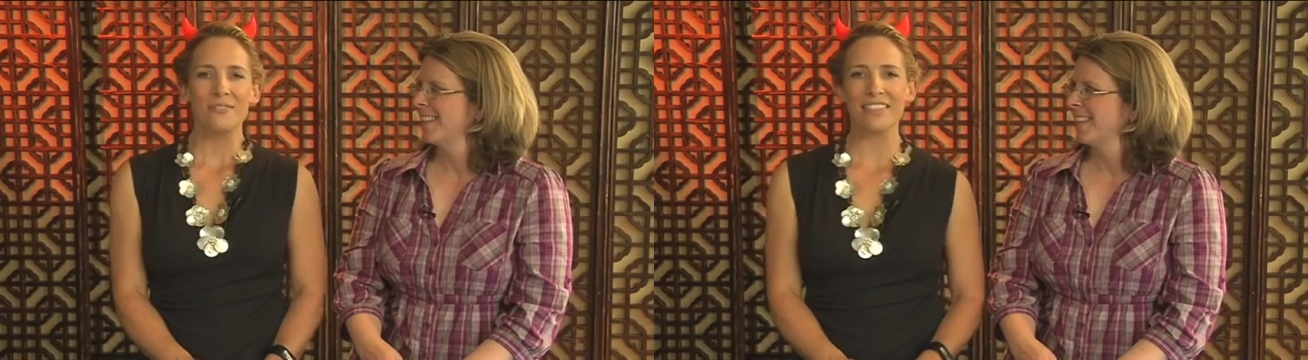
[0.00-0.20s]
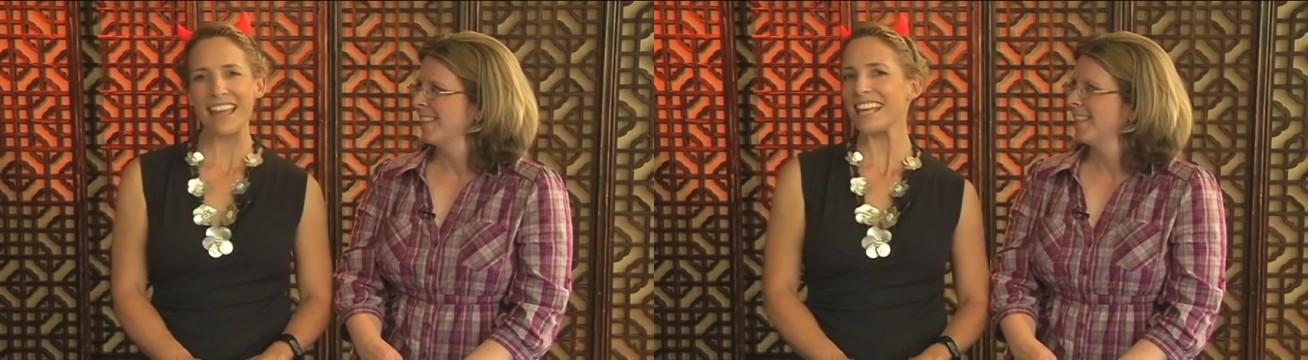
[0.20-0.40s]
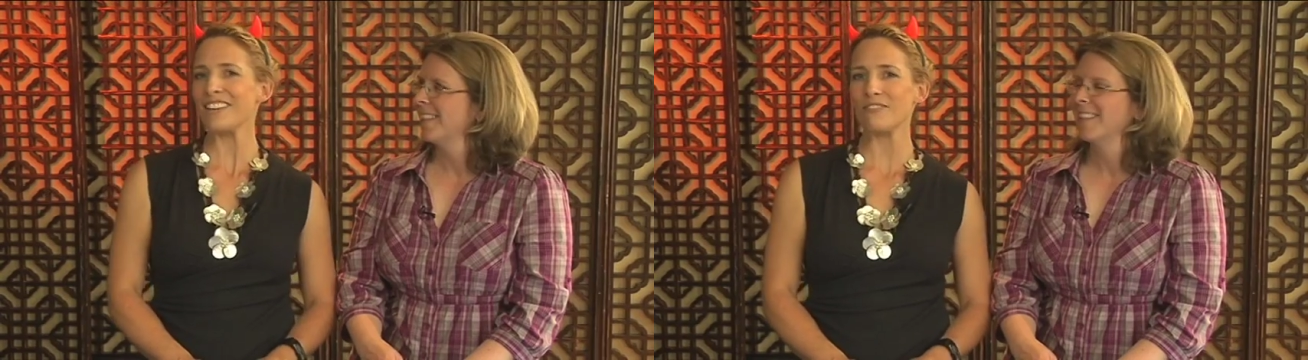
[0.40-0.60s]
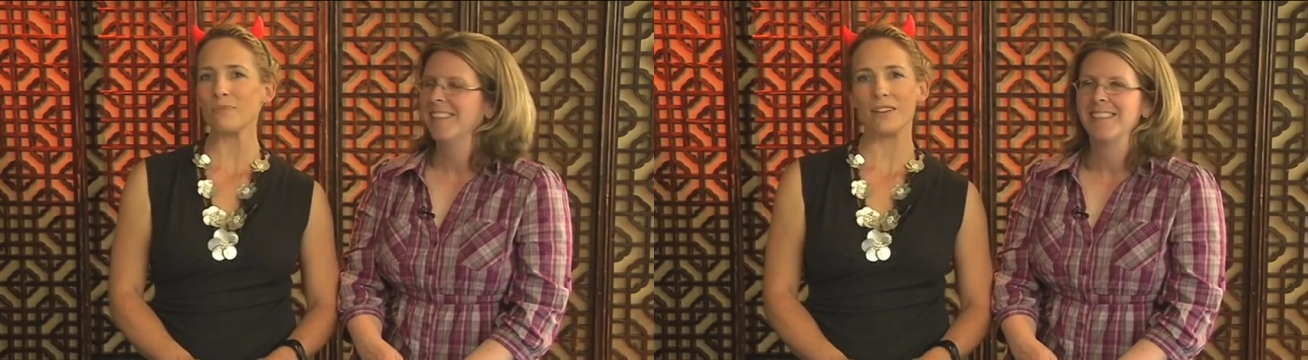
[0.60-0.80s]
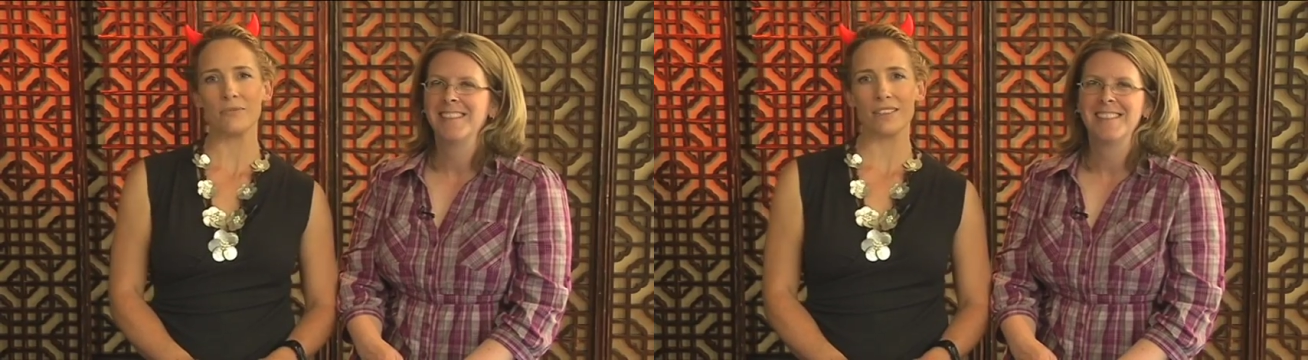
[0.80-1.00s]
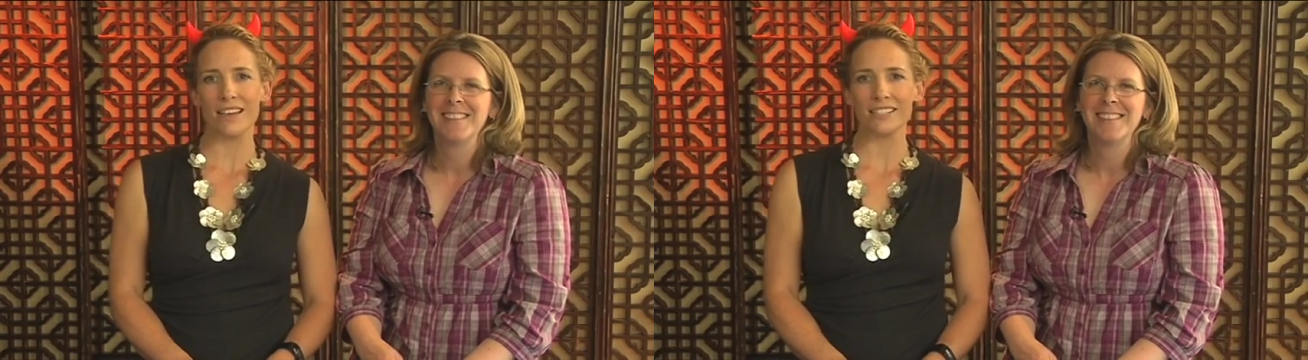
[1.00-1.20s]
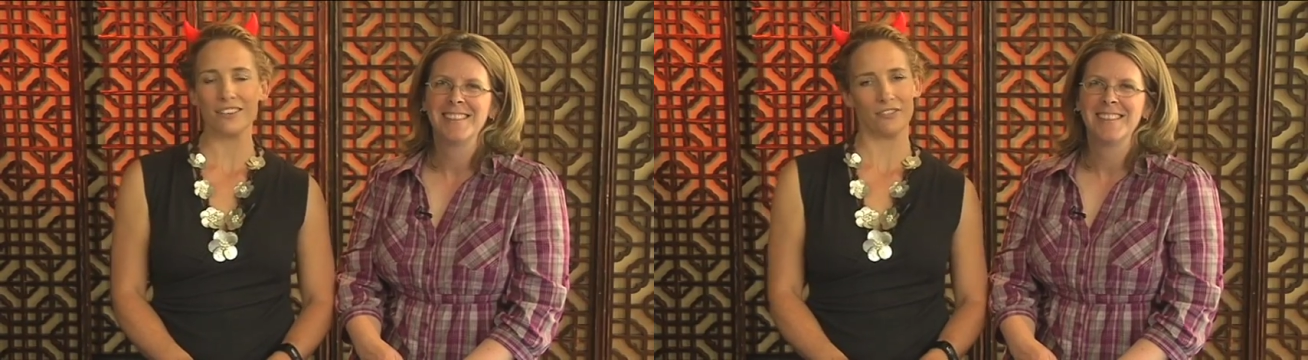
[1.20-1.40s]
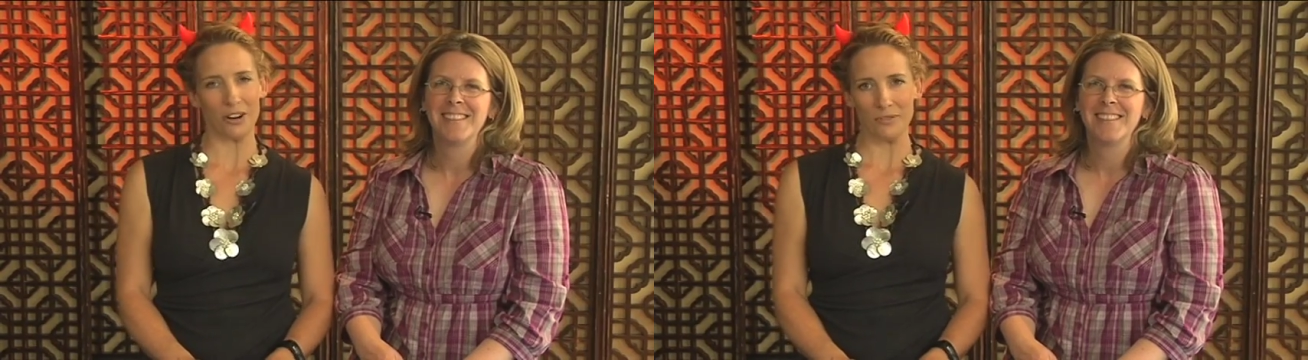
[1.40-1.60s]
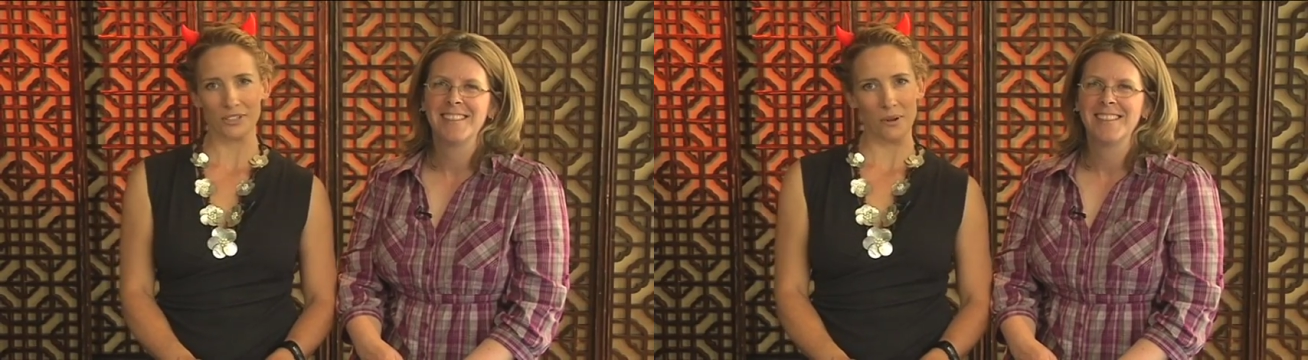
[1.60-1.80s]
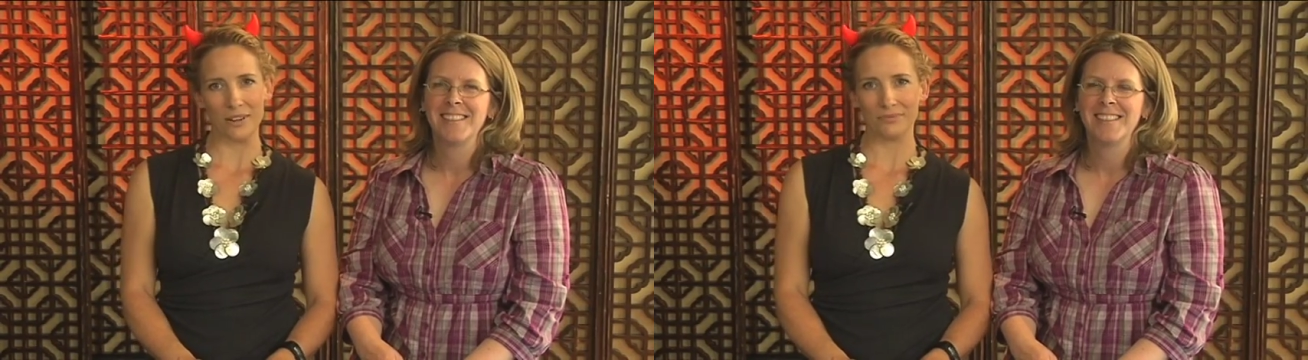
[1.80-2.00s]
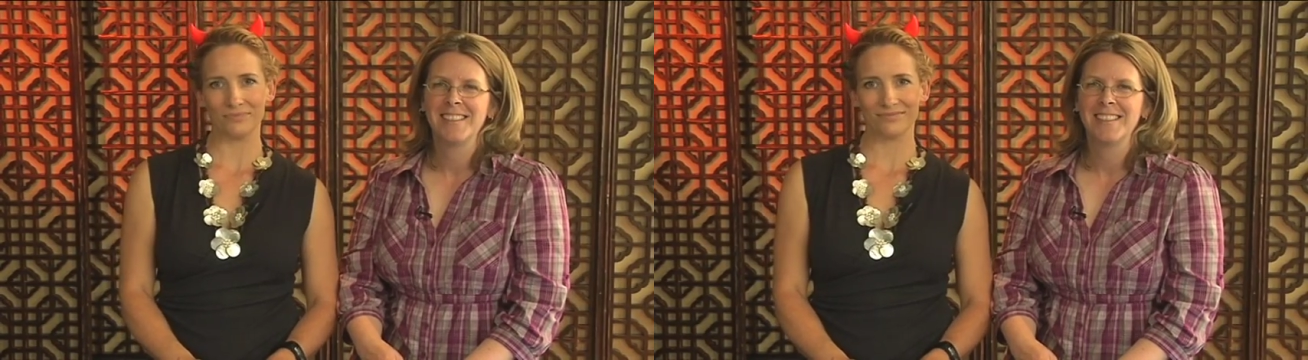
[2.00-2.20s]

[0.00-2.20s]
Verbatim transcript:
Speaker 1: Well, thank you for being with us on Fear of Sewing.